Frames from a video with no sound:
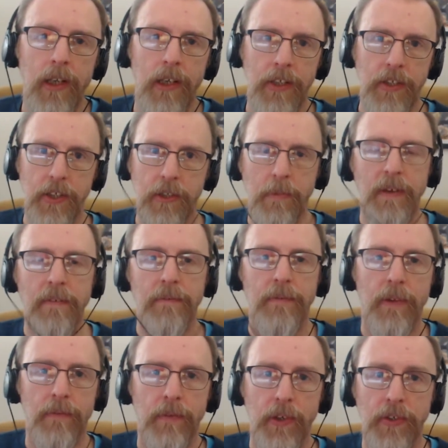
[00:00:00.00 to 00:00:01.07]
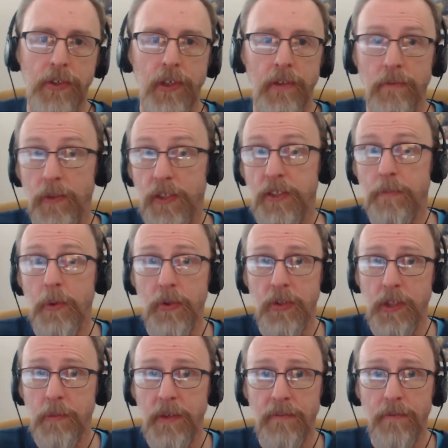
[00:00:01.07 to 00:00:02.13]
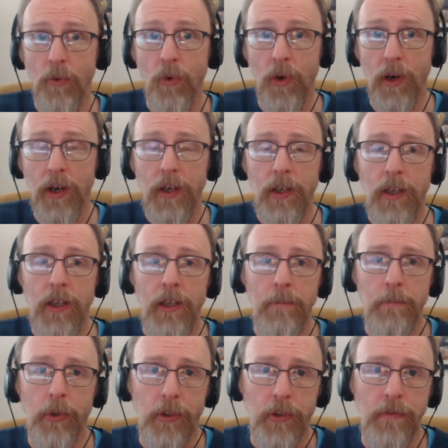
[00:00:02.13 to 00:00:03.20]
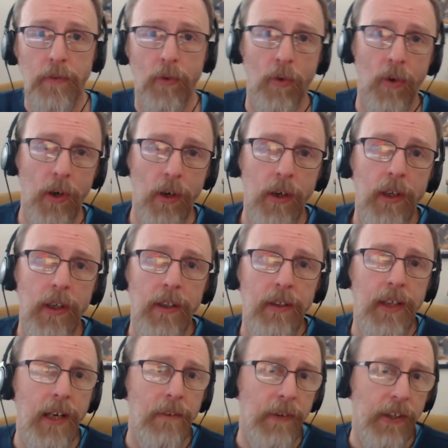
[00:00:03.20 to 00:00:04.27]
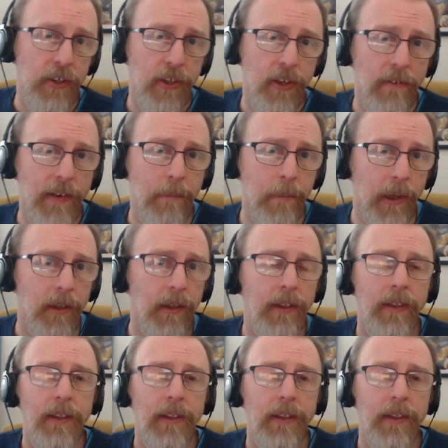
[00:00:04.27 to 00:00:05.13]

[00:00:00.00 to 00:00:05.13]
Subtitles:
This is the first of what's supposed to be 4 books for Nonfiction November.